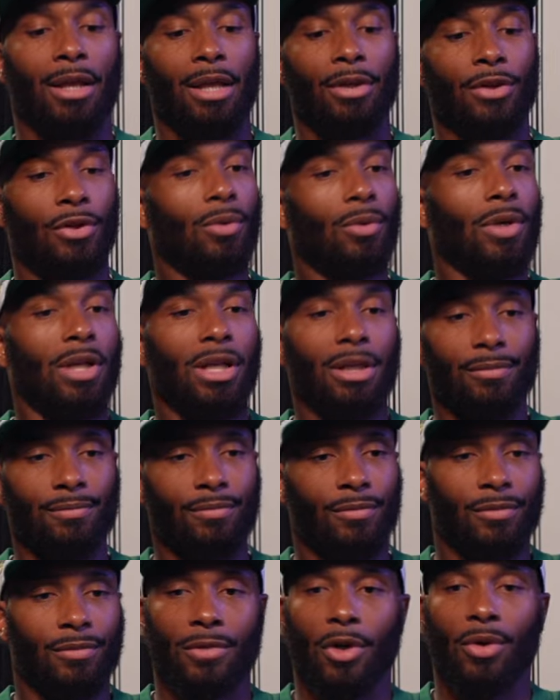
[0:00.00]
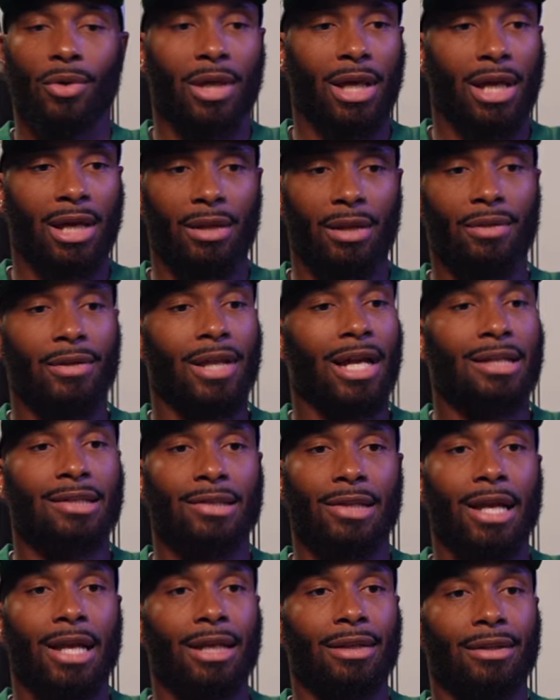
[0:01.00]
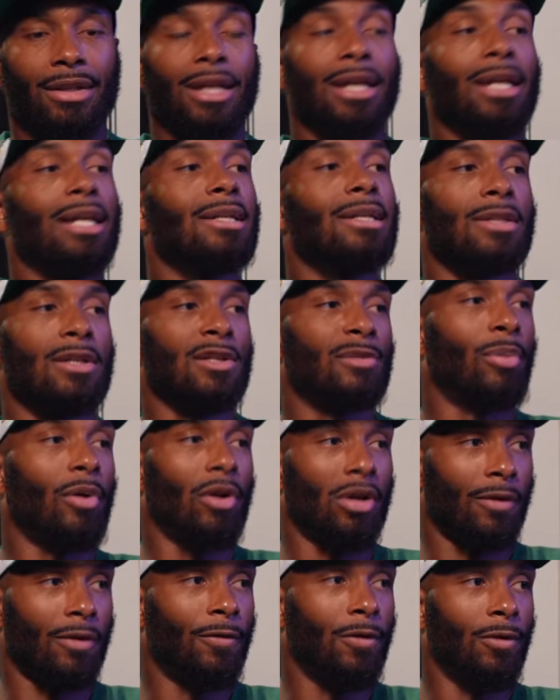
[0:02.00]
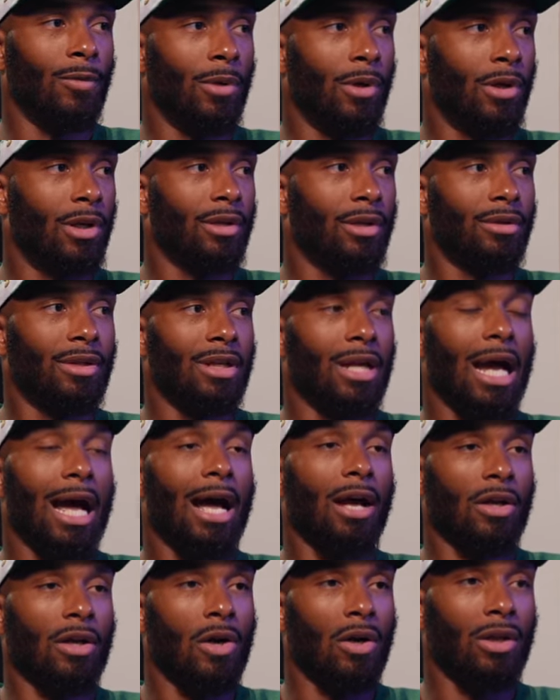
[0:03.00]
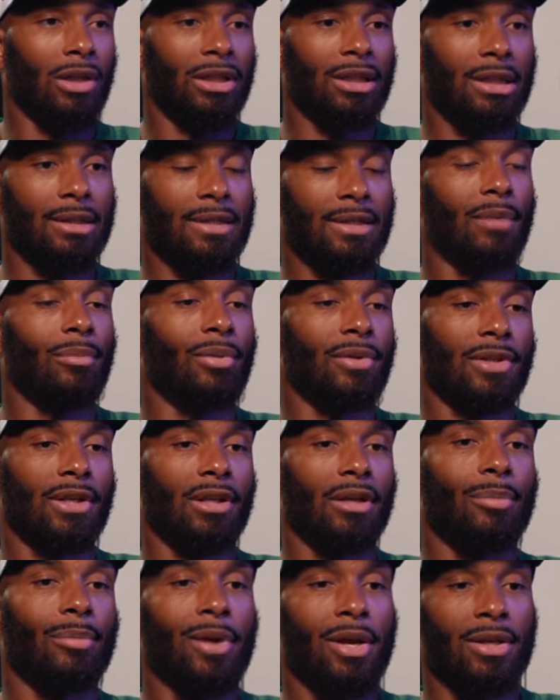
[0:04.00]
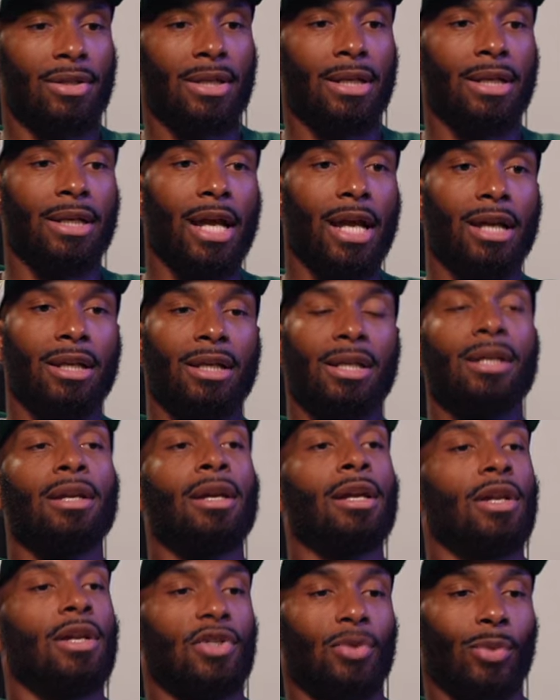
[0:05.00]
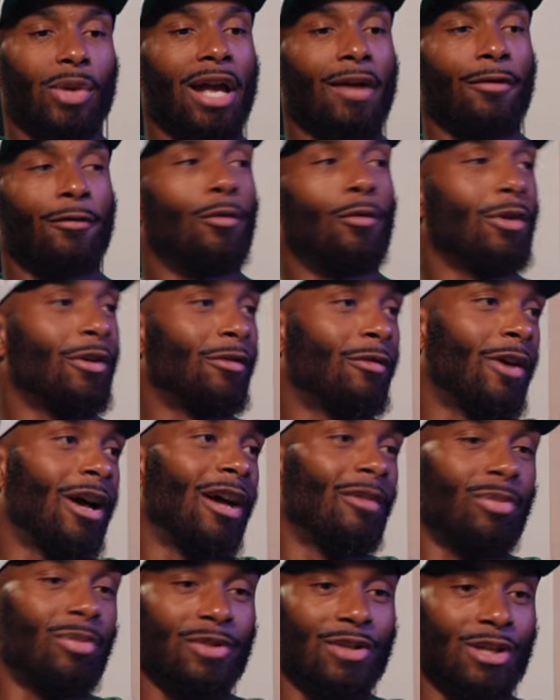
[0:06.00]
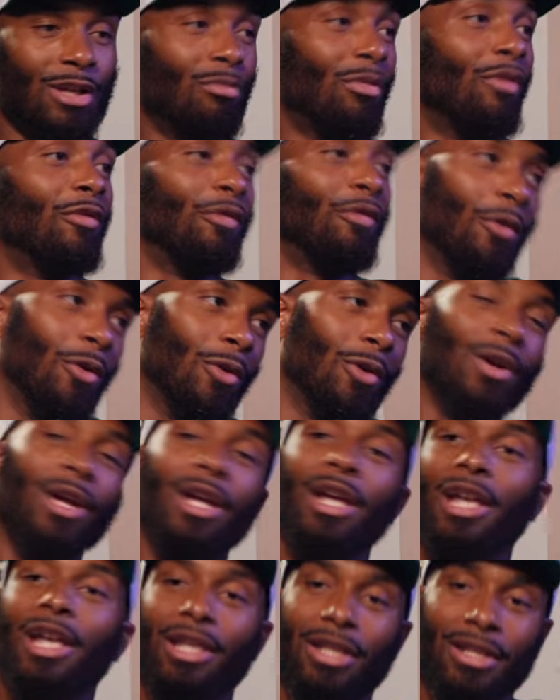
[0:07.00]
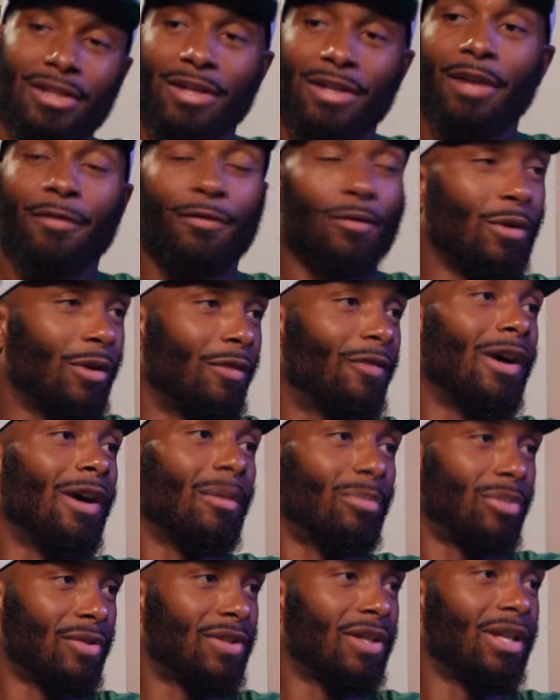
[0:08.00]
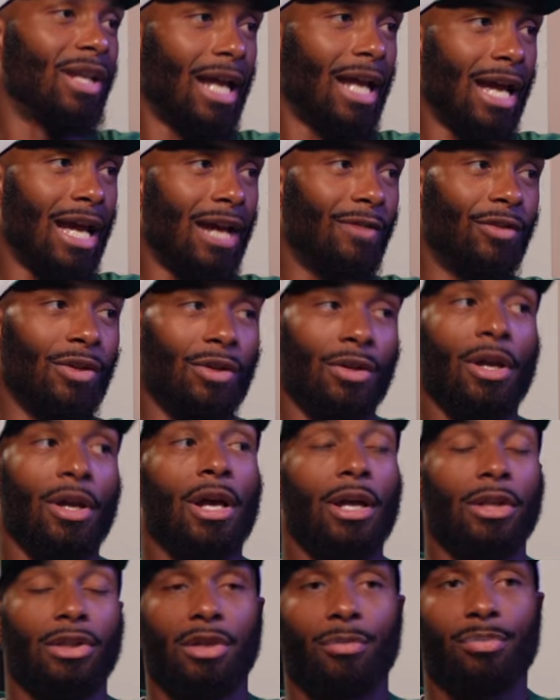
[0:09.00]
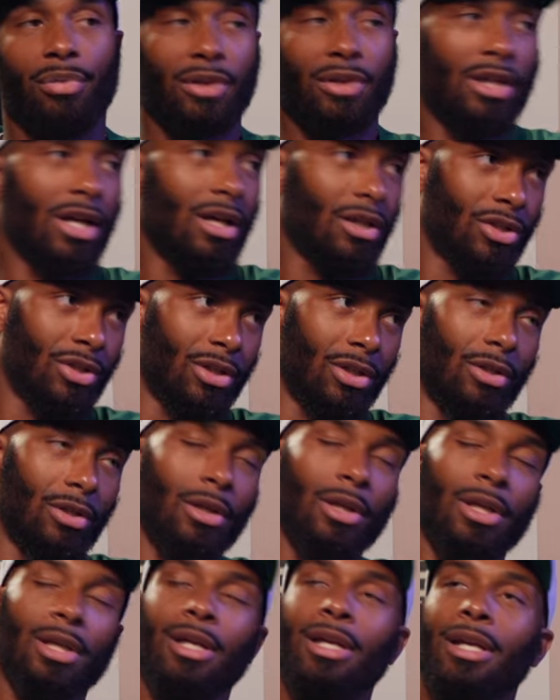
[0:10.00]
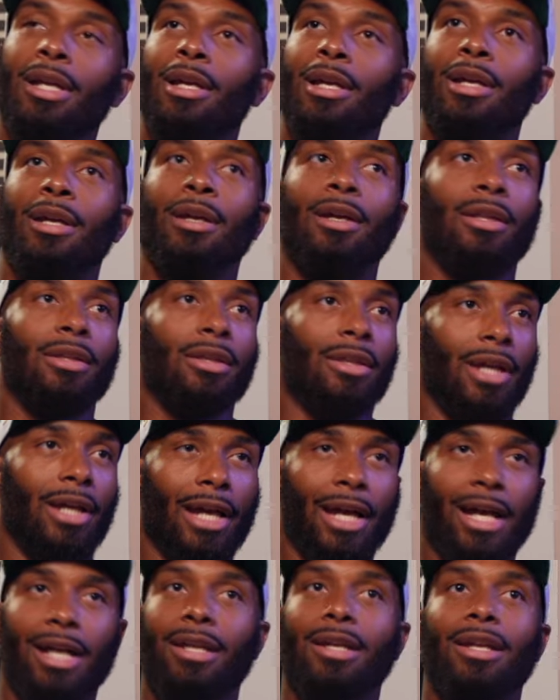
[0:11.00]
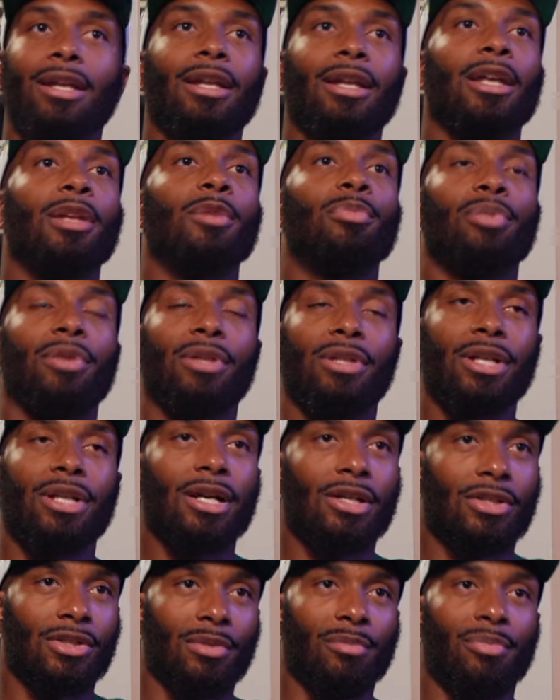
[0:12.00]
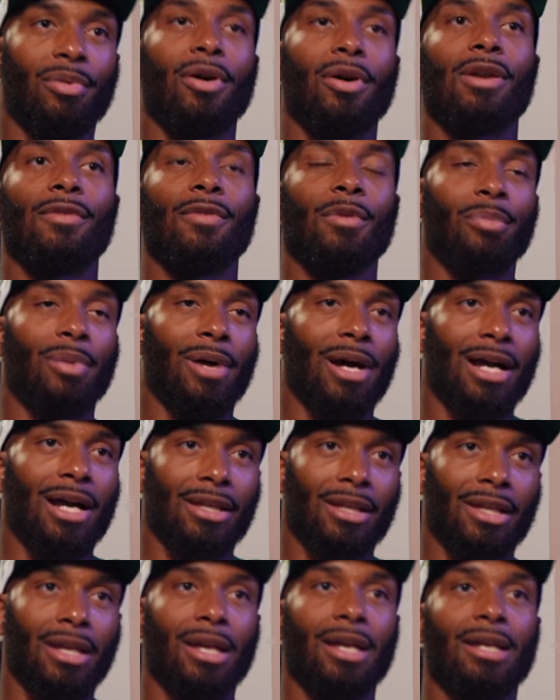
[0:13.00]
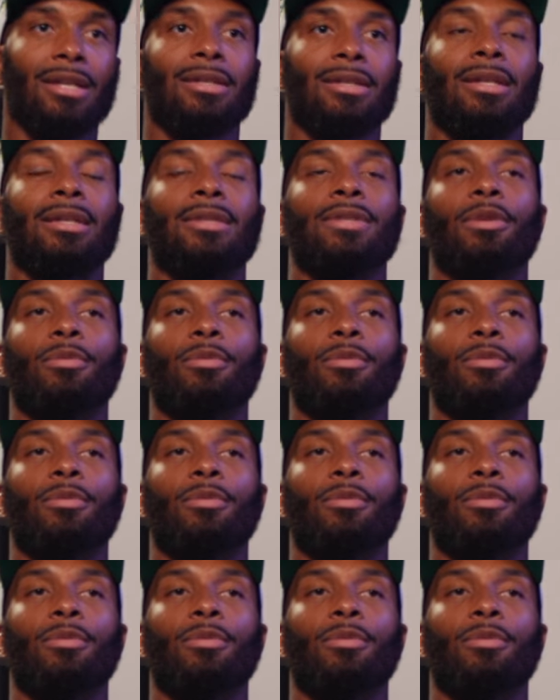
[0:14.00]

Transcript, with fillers: doing it okay, that's like the easiest part, if you would. I'll call it the 10% compared to the 90. So we got 45% before, let's say 45% after. Yeah. The production, the editing and production part of a podcast is a